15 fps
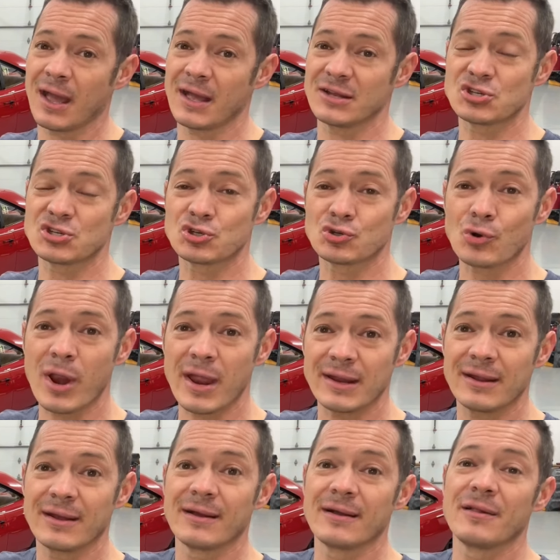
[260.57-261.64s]
and straight
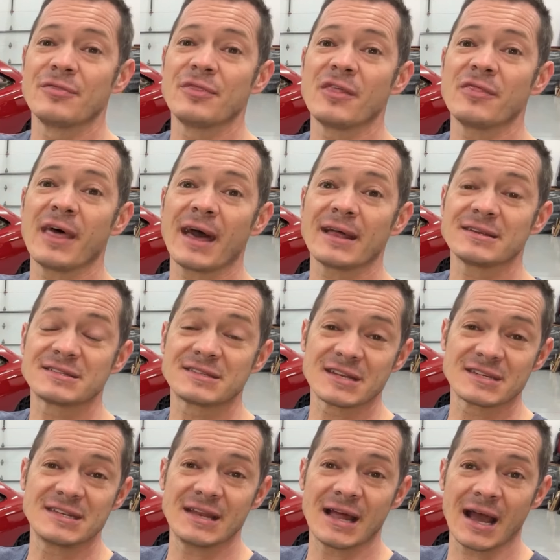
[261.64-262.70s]
than that
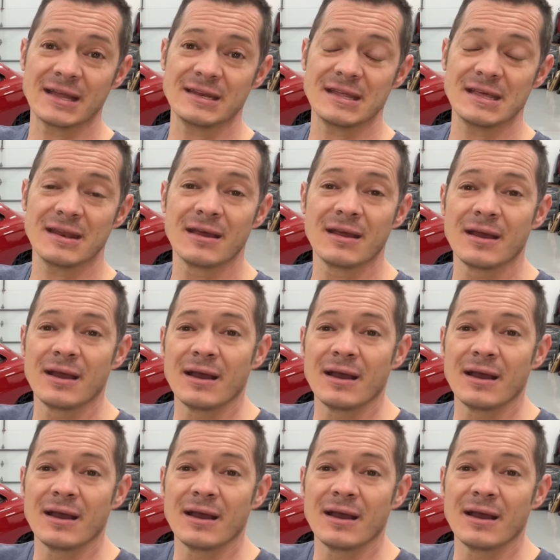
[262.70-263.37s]
69 did.